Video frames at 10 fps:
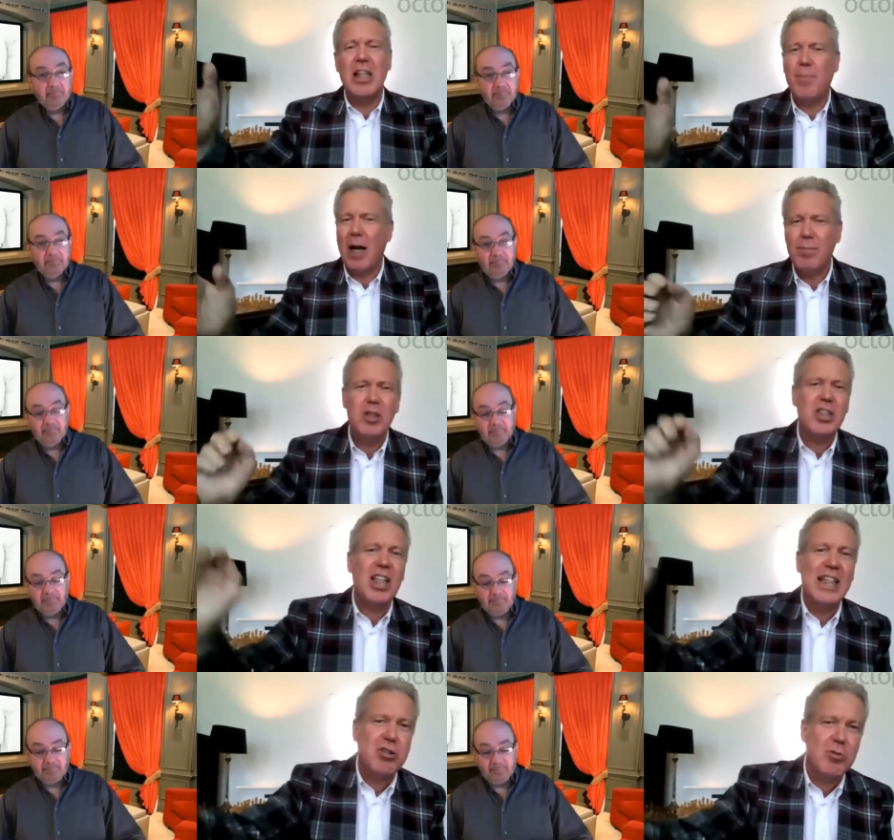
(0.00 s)
Speaker 1: He'd buy
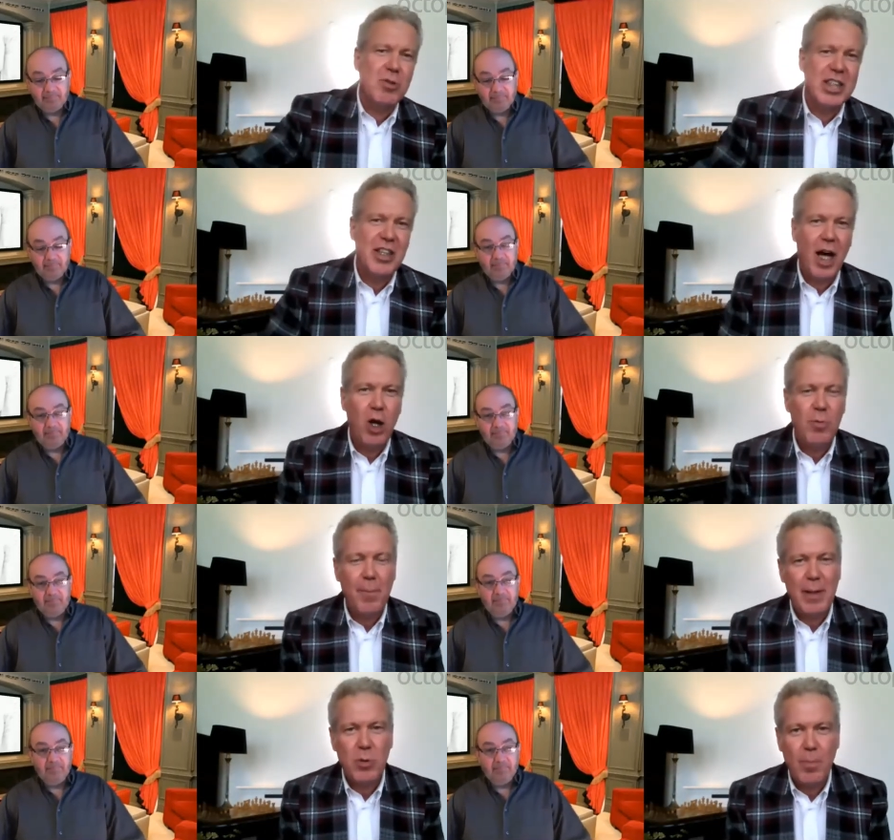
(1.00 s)
musical instruments in the hope that
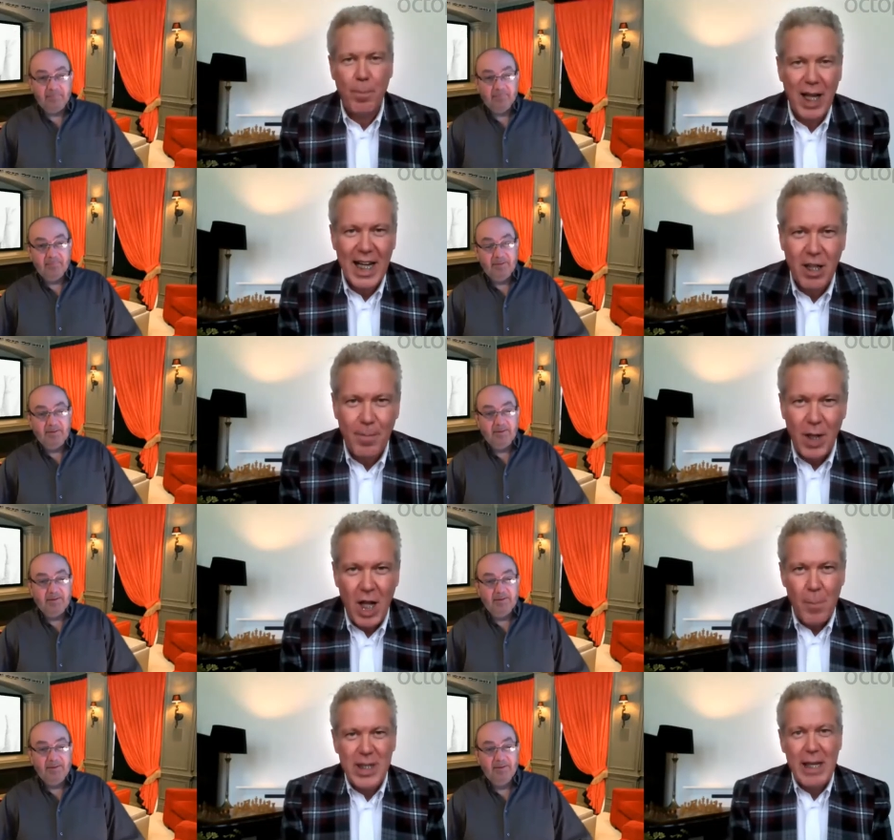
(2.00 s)
people would play them,
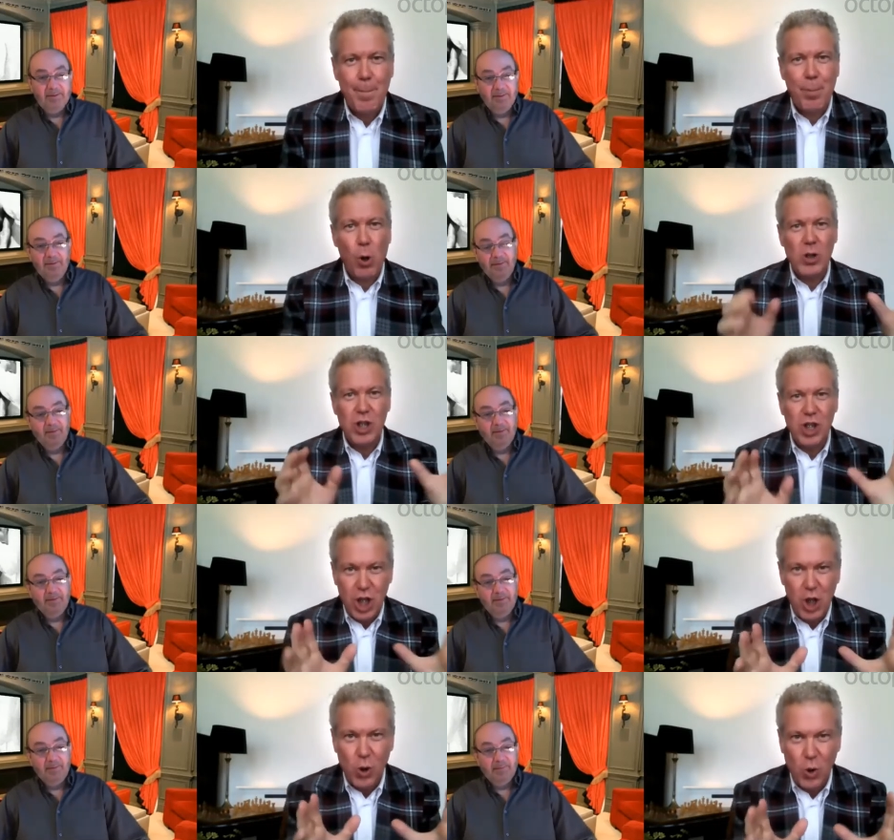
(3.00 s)
but he bought
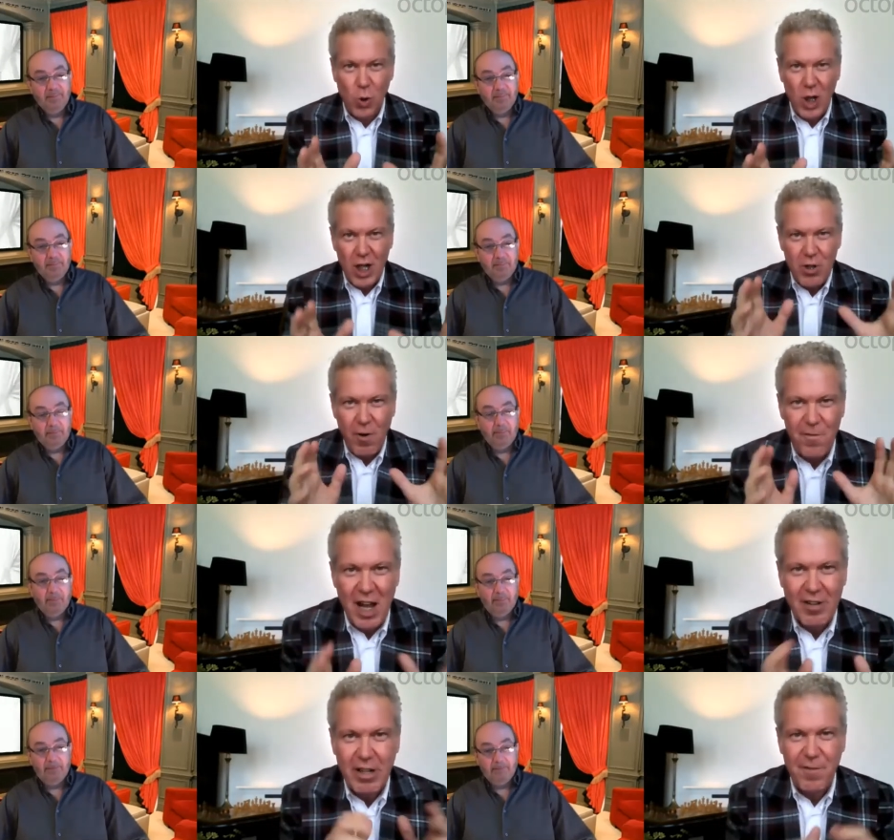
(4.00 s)
you your
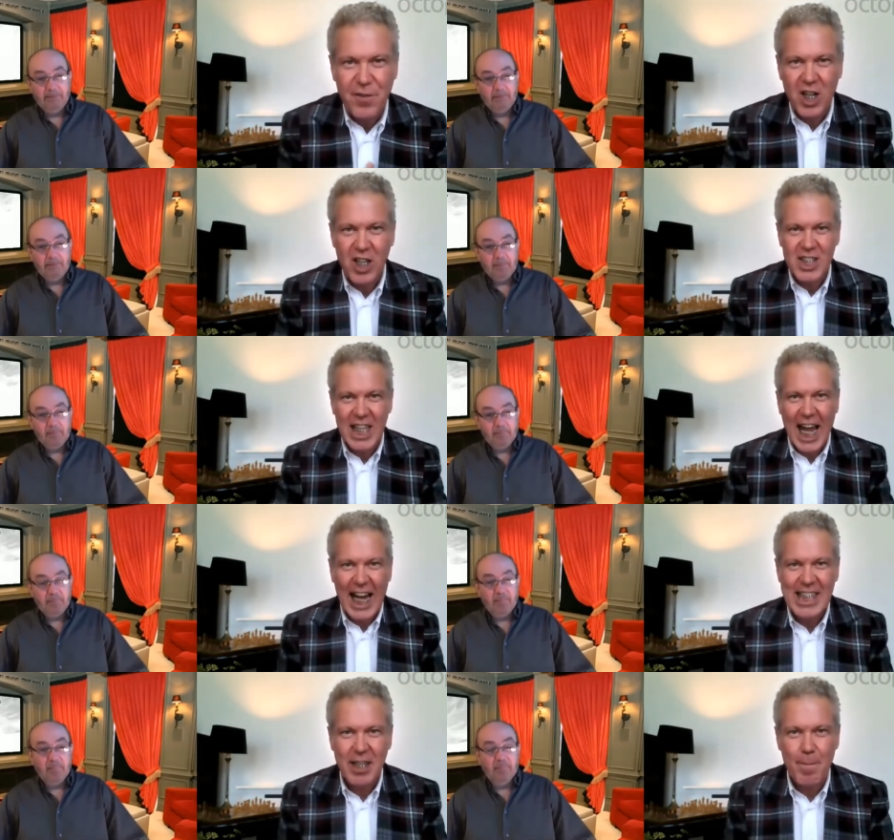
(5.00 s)
very first
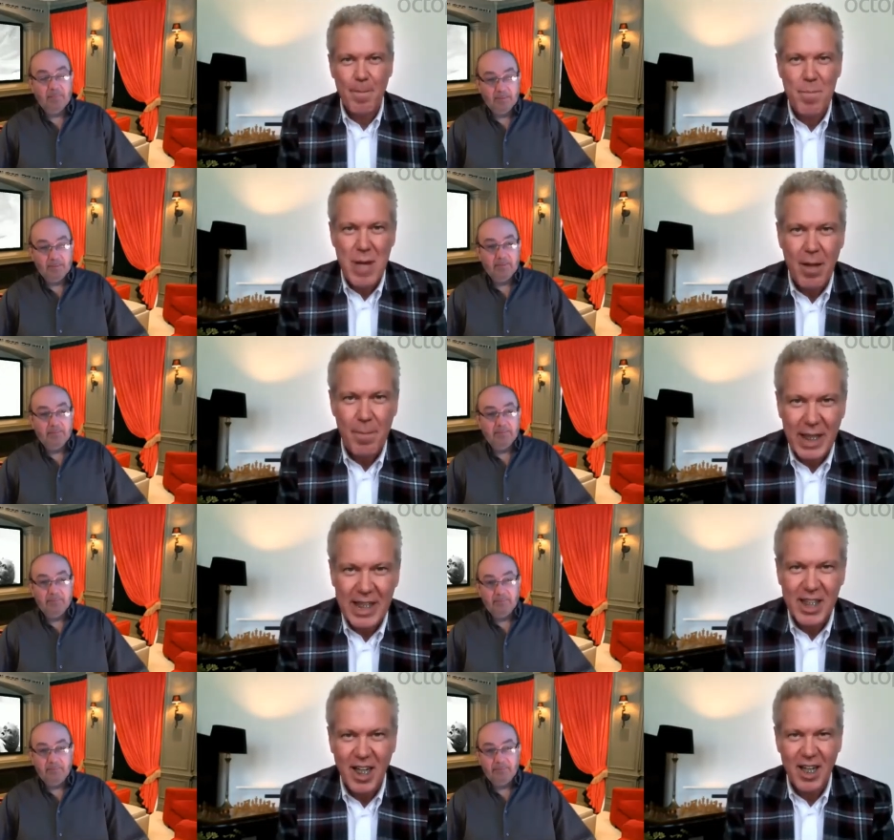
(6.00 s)
eight
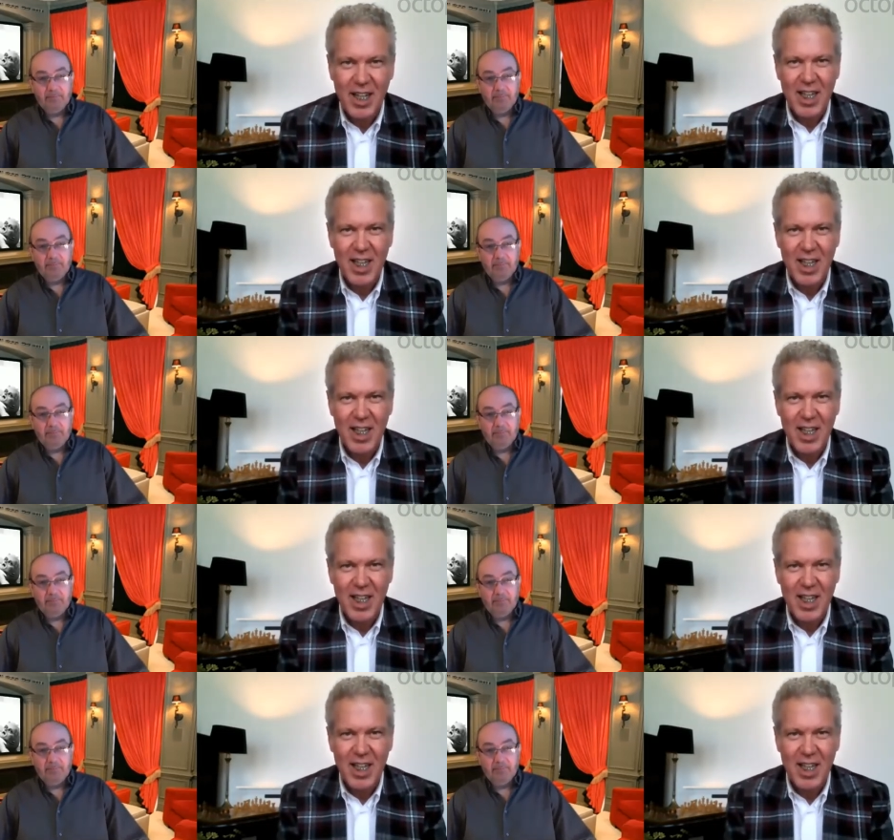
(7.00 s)
millimeter